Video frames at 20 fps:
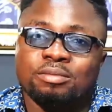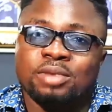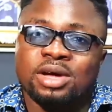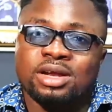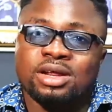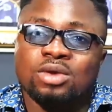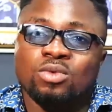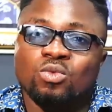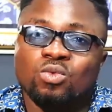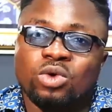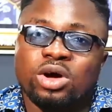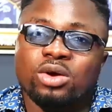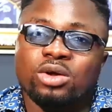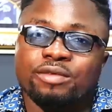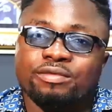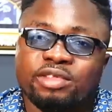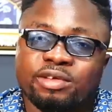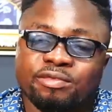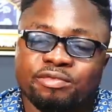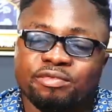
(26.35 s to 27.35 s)
But then one
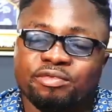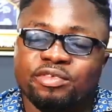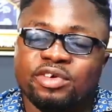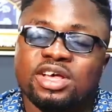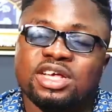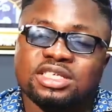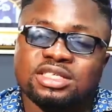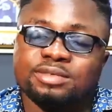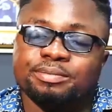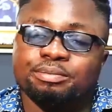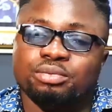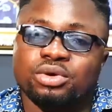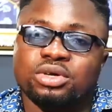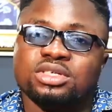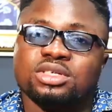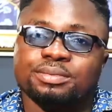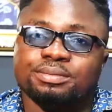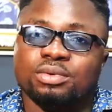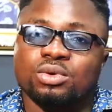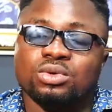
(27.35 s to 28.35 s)
of the first
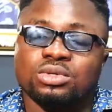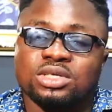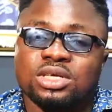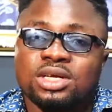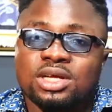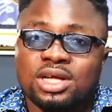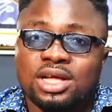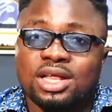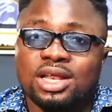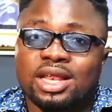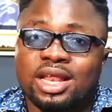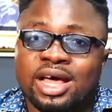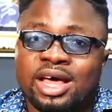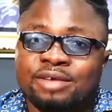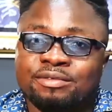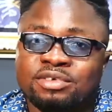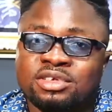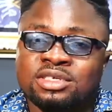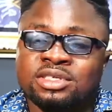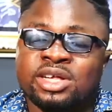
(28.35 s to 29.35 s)
principles in
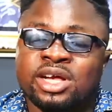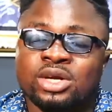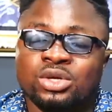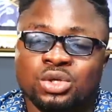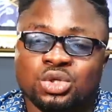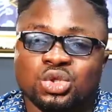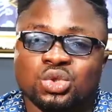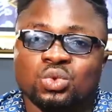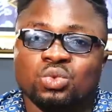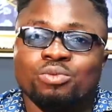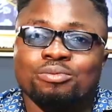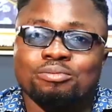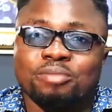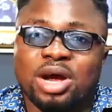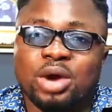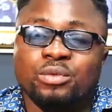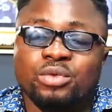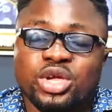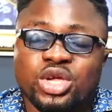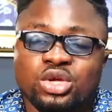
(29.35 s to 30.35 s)
life is that you should
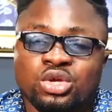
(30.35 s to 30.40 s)
marry